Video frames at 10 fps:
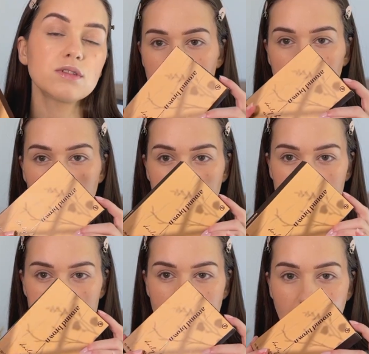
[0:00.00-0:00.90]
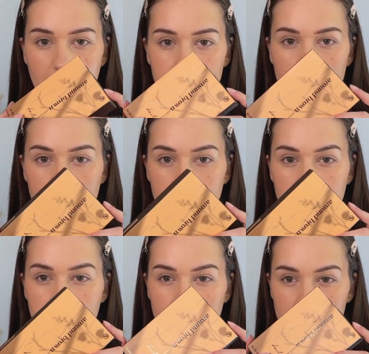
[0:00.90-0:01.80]
It has absolutely
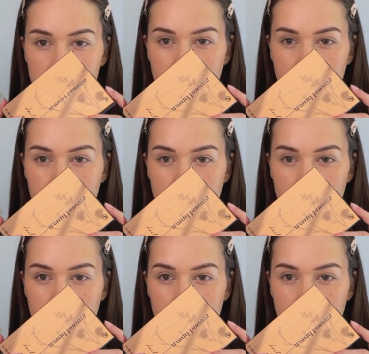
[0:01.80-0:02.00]
beautiful